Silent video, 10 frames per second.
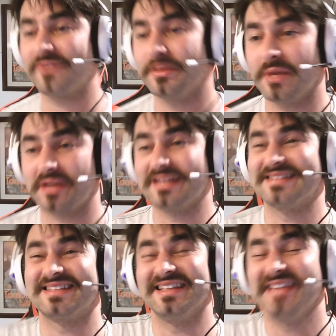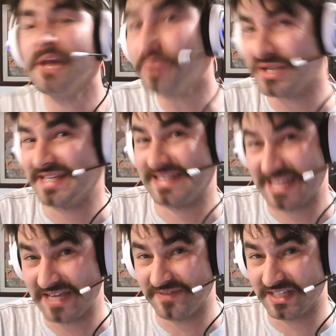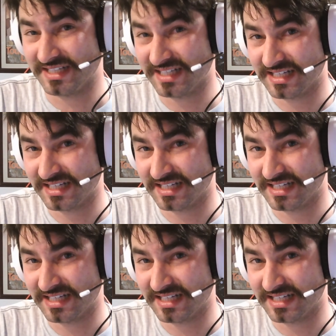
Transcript: American celebrities even